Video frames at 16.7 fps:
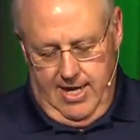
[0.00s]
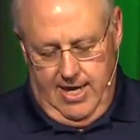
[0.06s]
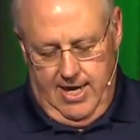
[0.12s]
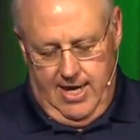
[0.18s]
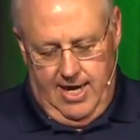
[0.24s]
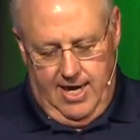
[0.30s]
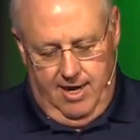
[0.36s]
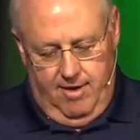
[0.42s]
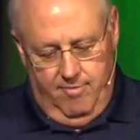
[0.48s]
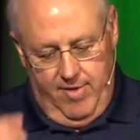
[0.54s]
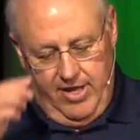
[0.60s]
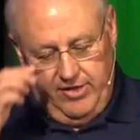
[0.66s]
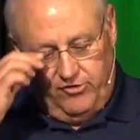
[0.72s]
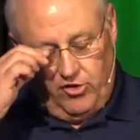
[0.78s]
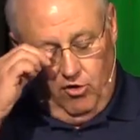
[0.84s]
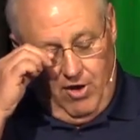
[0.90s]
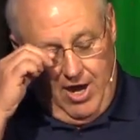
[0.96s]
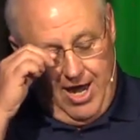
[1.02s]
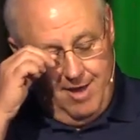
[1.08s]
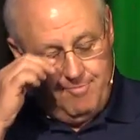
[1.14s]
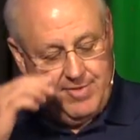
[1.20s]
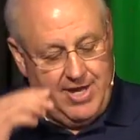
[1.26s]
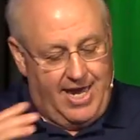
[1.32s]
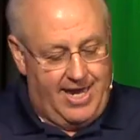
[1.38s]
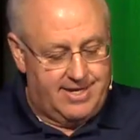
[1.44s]
Uh, and so
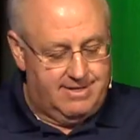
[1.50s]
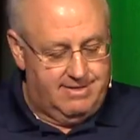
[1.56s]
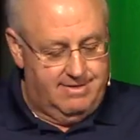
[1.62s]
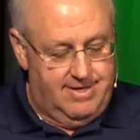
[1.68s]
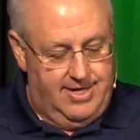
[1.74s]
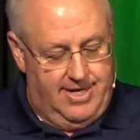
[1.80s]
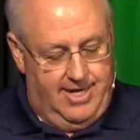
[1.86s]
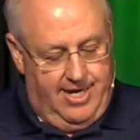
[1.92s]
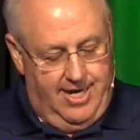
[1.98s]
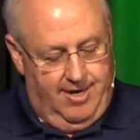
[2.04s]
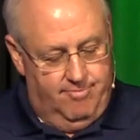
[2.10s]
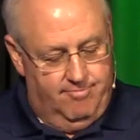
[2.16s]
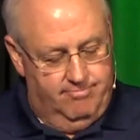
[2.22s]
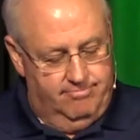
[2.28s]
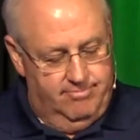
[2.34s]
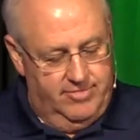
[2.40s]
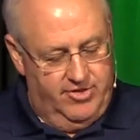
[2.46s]
I'm not, um,